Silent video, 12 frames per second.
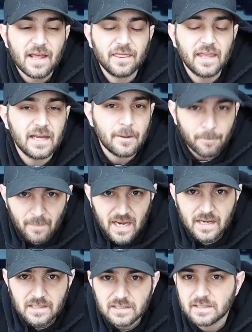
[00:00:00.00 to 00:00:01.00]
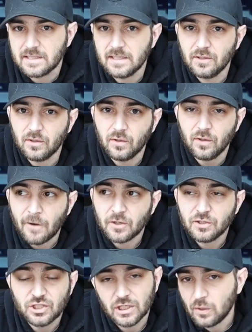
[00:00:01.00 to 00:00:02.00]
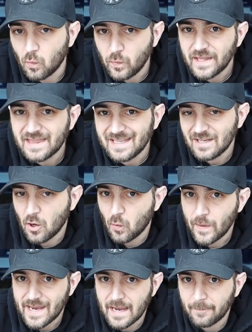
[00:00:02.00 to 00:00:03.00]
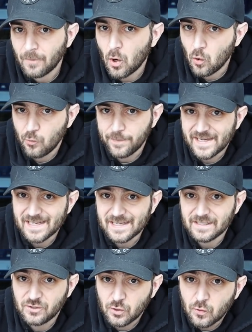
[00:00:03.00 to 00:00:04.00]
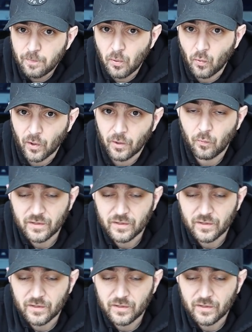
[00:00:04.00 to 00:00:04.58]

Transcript: then it may still function with the O E M O B D two port,